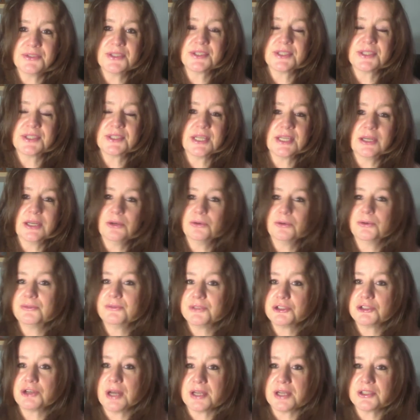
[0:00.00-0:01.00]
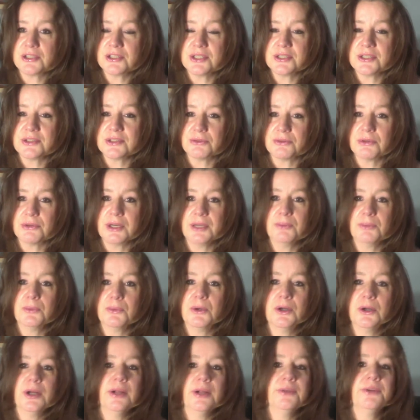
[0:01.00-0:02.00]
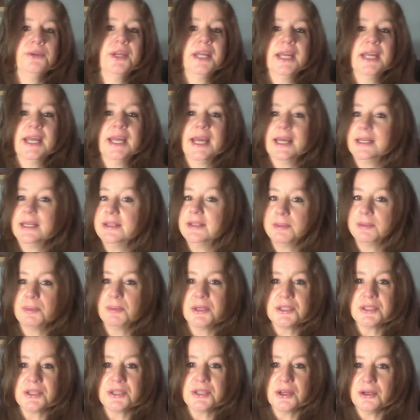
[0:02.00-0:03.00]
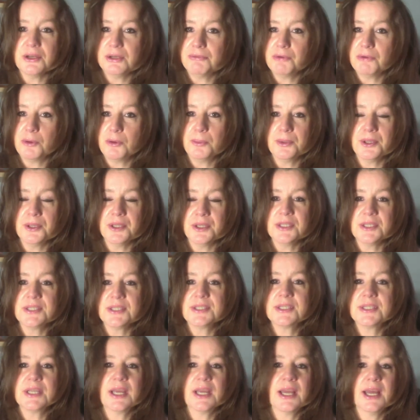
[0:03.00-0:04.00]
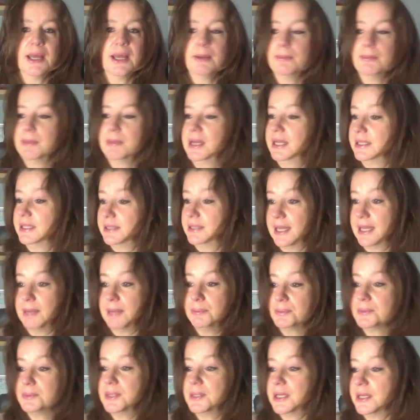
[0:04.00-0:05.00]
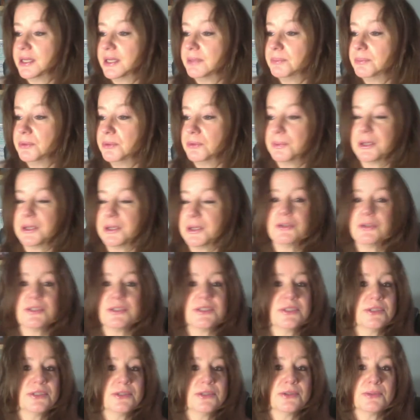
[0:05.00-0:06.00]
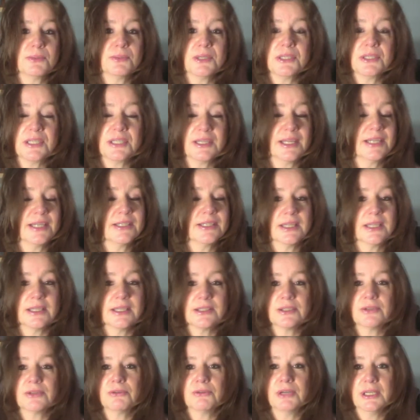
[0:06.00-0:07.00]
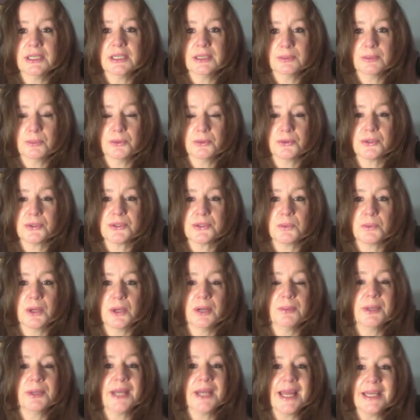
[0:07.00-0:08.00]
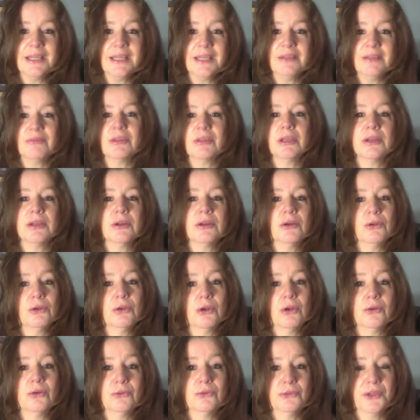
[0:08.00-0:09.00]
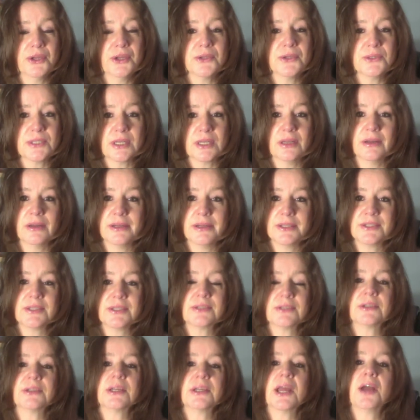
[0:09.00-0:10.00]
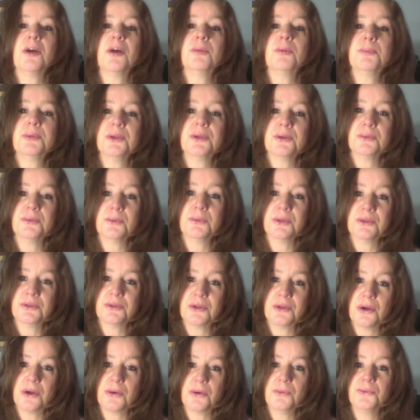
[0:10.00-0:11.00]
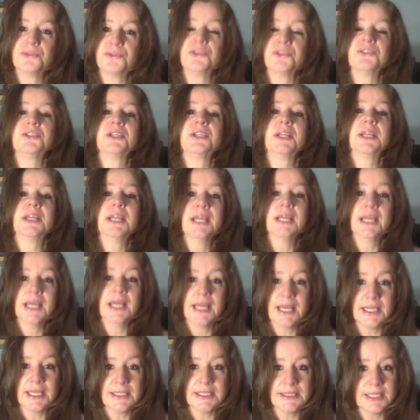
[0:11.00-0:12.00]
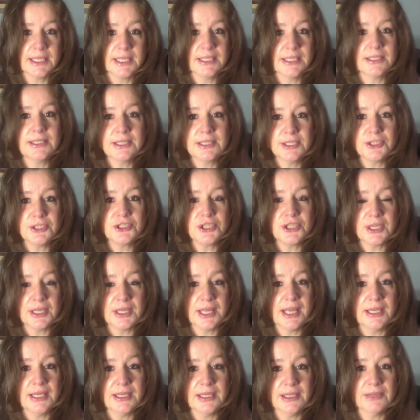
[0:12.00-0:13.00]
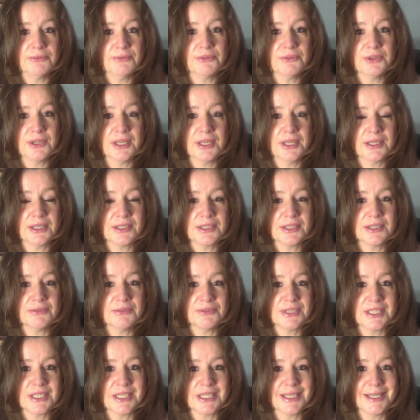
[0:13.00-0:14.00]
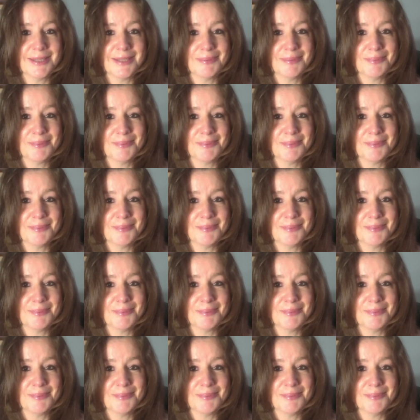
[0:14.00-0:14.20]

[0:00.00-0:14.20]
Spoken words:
As I say, Law of Attraction is a great one. Anything by Tony Robbins, and that book by Chris and Susan Beasley, that's a great little book as well. But anything along those lines that's going to help you with goal setting and ditching any of the negativity.